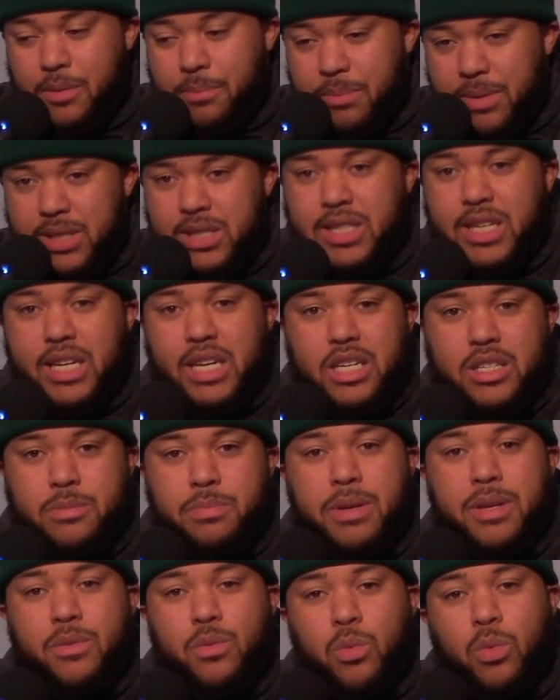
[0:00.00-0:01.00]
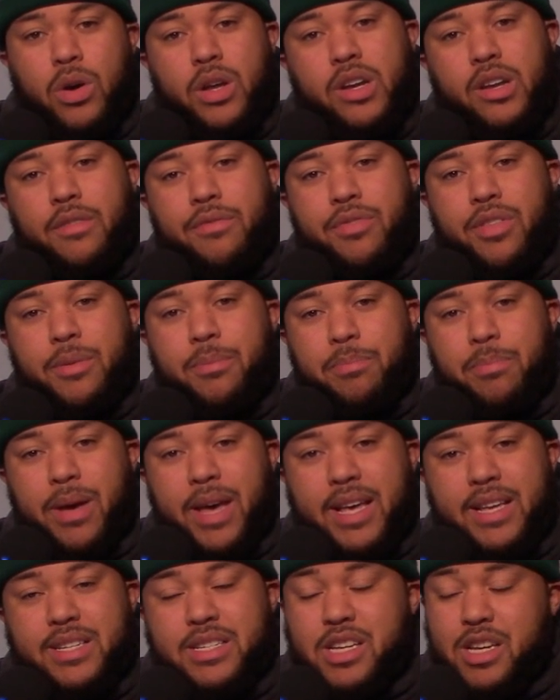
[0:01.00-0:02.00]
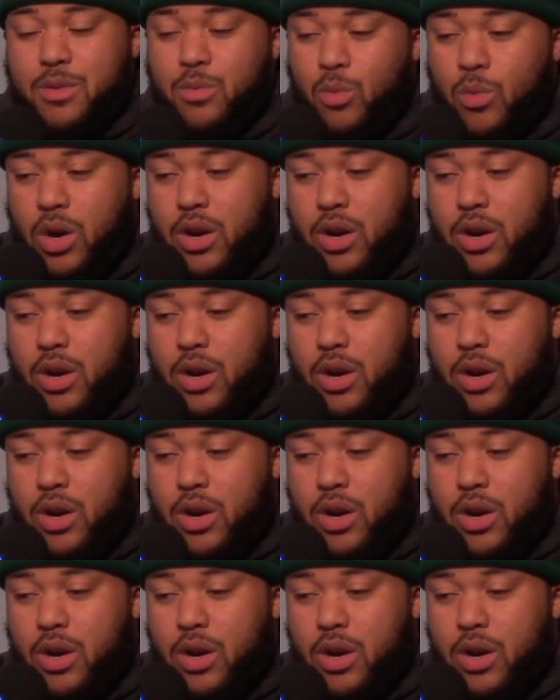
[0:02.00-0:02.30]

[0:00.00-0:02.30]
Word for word: Michigan has been one of the best and